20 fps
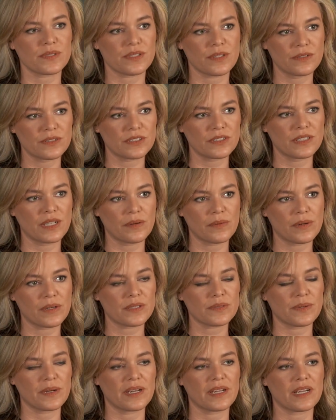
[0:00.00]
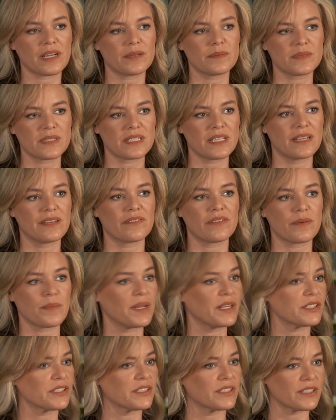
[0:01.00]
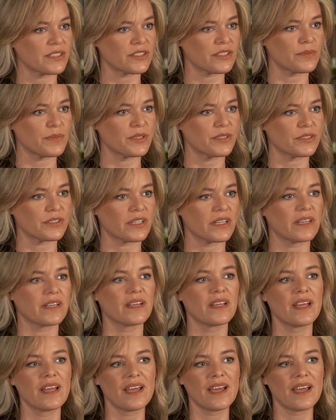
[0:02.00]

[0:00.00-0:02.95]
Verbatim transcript: with social networks when it comes to information distribution.